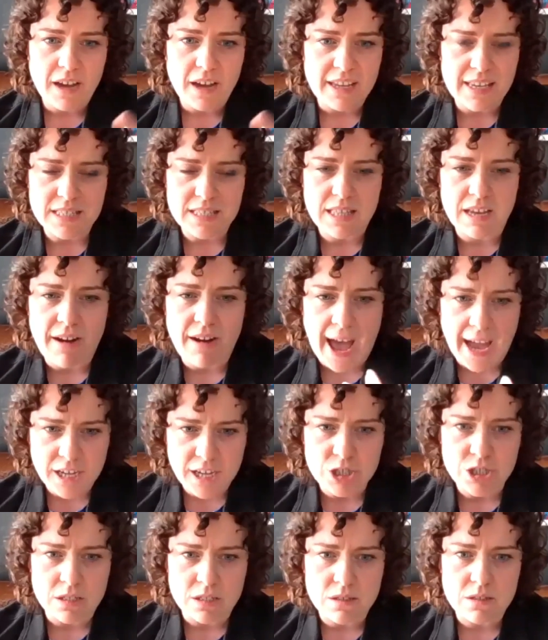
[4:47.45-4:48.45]
I guess their
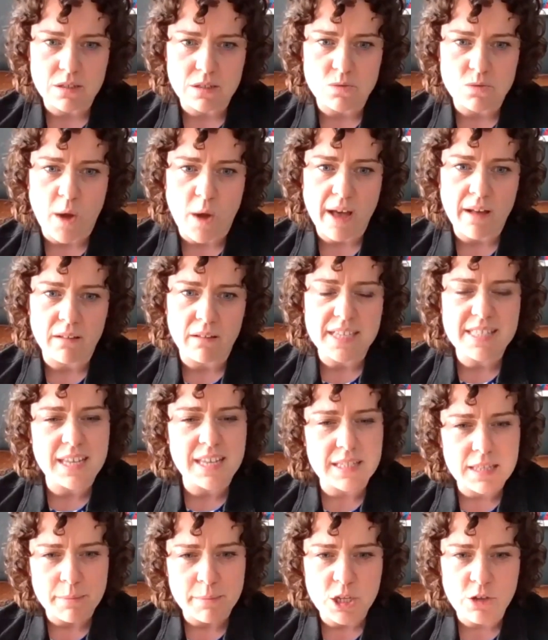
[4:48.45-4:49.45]
actions as well. Is
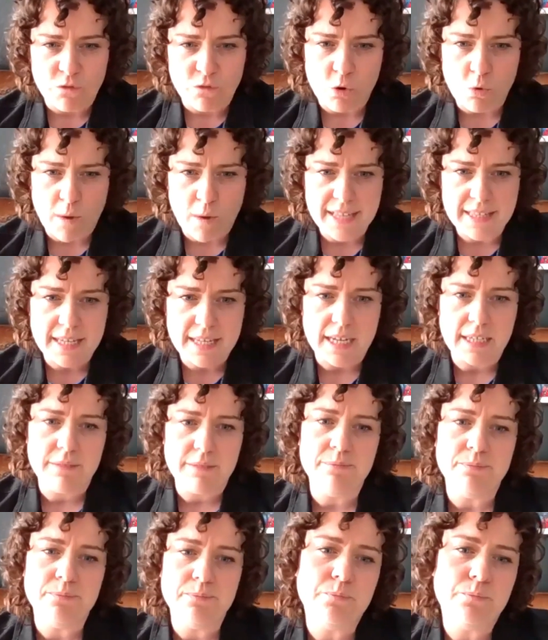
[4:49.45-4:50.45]
that something you've always
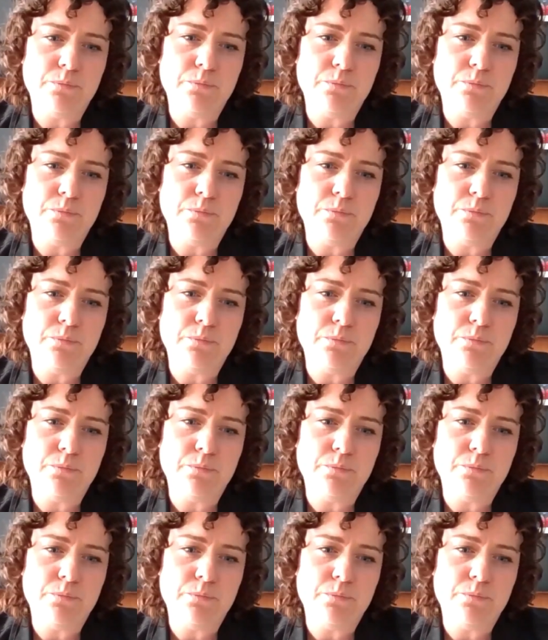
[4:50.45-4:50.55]
done?